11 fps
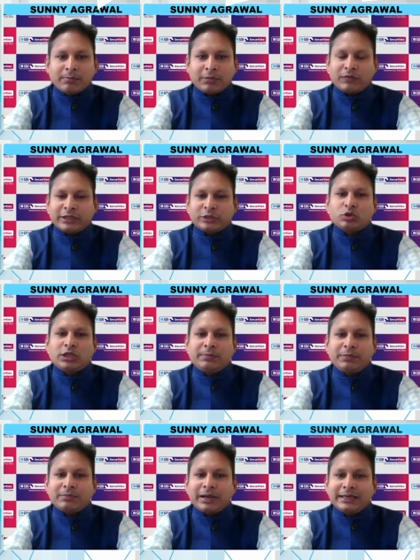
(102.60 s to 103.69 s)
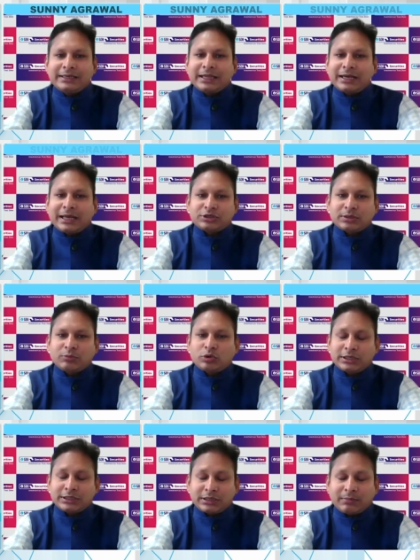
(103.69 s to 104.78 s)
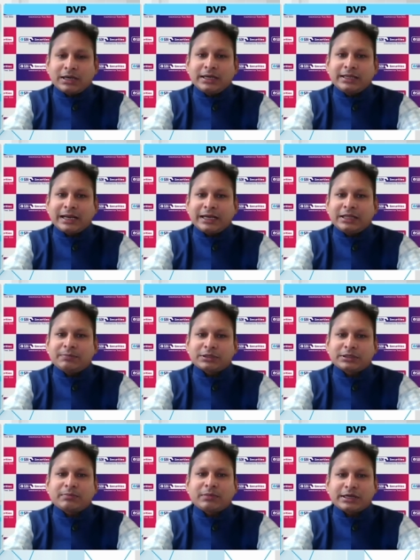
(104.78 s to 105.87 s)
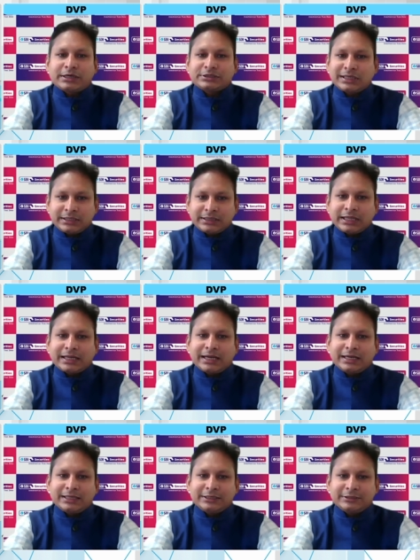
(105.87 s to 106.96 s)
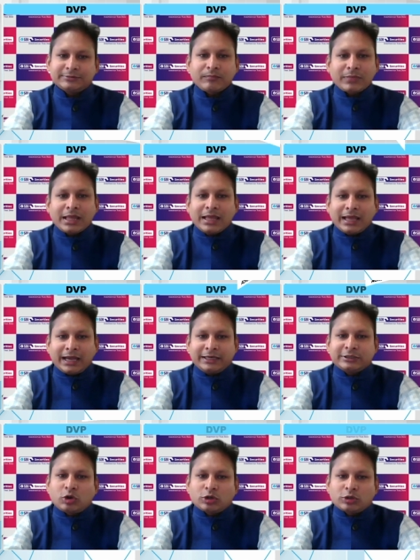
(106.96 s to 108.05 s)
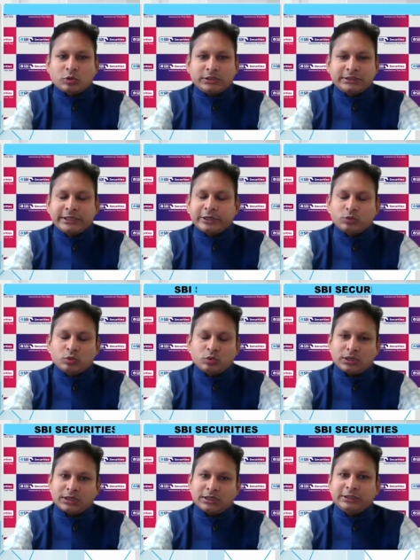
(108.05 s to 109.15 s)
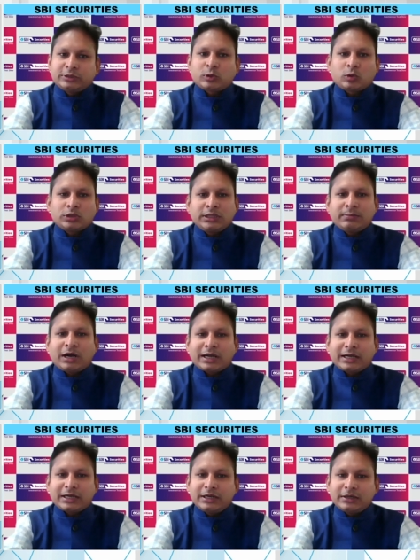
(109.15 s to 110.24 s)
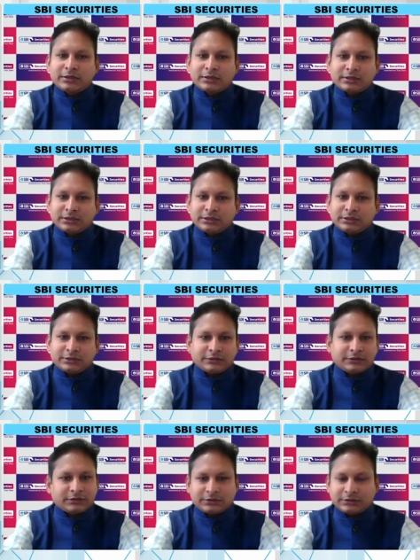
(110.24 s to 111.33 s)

But one has to keep in mind that Eicher Motor is commanding 90% market share in that category. And it's not so easy to uh, dethrone the market leader uh,